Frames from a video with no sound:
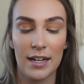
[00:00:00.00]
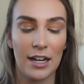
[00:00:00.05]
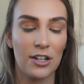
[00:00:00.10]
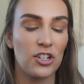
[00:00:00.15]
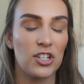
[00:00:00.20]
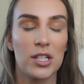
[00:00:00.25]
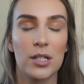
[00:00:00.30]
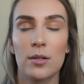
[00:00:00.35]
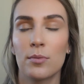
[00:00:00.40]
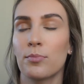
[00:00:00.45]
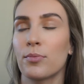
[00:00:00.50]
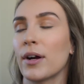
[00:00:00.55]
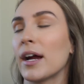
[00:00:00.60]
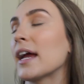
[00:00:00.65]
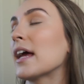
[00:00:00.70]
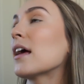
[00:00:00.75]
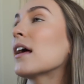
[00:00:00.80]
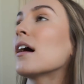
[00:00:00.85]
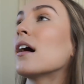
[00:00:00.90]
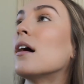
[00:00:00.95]
and I just
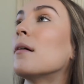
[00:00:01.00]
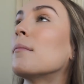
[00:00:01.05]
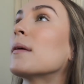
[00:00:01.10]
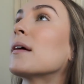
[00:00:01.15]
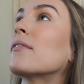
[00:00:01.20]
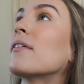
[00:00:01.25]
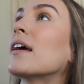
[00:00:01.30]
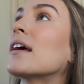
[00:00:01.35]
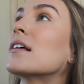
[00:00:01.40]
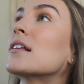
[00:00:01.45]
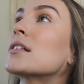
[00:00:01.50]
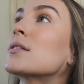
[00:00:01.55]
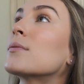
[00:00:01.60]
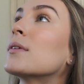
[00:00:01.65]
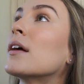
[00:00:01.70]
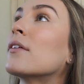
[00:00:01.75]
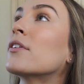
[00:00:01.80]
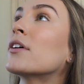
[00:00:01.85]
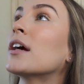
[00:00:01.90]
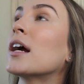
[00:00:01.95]
spray it on my face
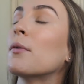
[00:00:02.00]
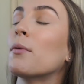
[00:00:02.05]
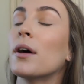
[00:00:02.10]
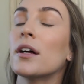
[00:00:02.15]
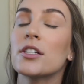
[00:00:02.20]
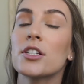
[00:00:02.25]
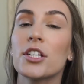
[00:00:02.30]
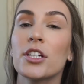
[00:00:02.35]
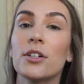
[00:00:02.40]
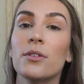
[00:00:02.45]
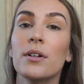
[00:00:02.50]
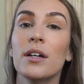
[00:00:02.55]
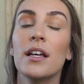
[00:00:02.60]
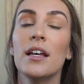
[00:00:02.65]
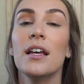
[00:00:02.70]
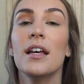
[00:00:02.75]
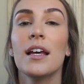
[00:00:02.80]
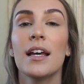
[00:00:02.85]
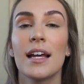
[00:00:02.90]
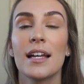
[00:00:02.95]
whenever I want to.
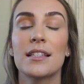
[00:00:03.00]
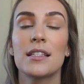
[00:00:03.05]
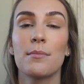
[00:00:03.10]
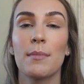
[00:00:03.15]
It's